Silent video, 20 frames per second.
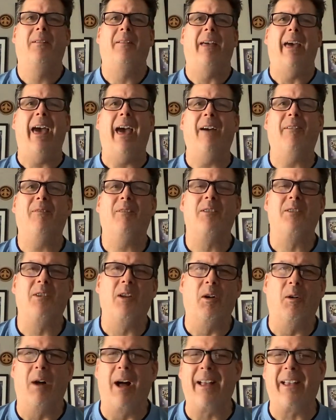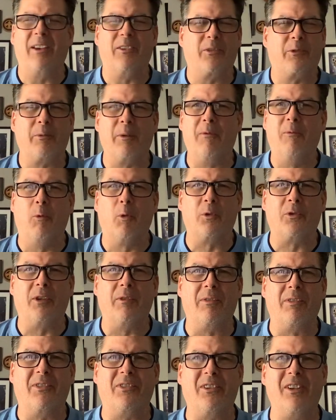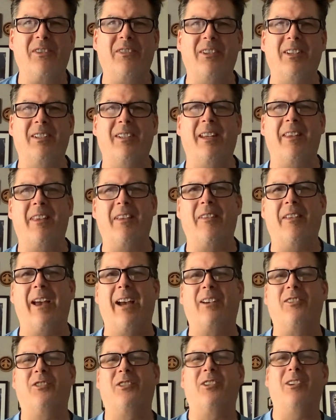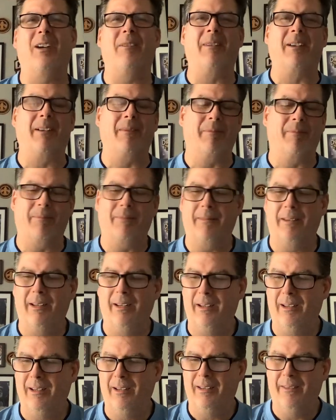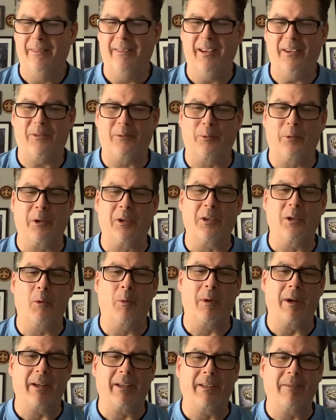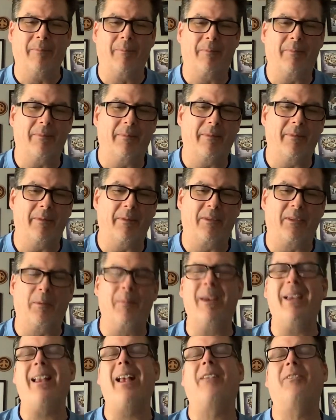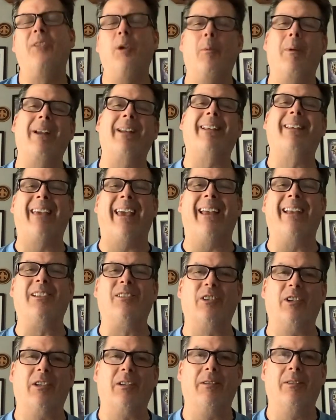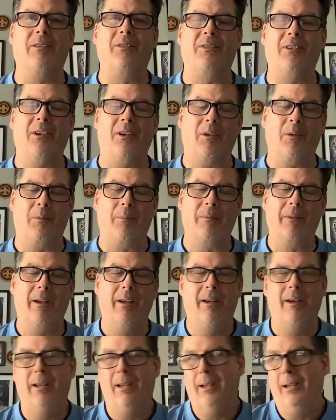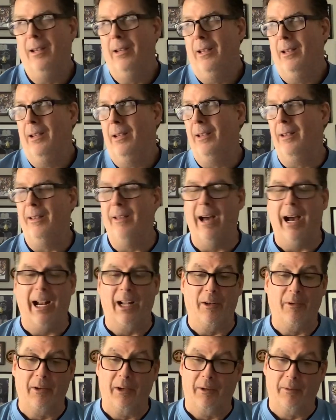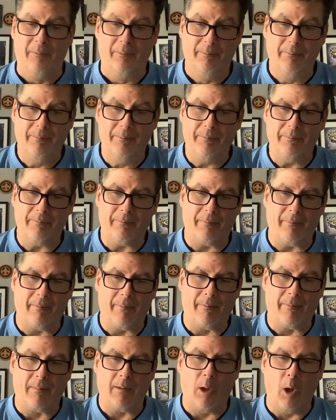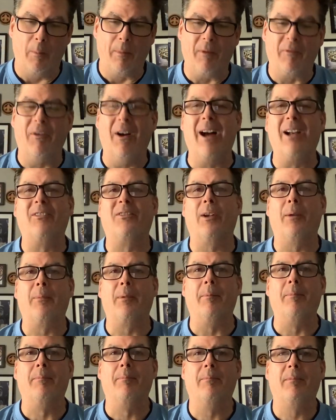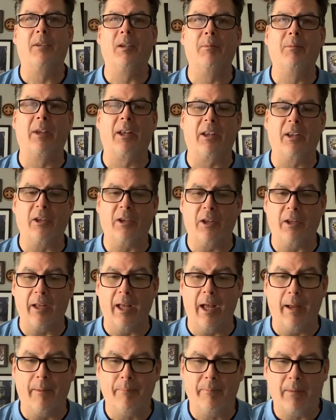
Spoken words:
I guess 3/4 of the season, and then last year, I mean, that's really no way. To me, that's no way to gauge it. So, I don't know. Hope he finds something. Seems like a good guy.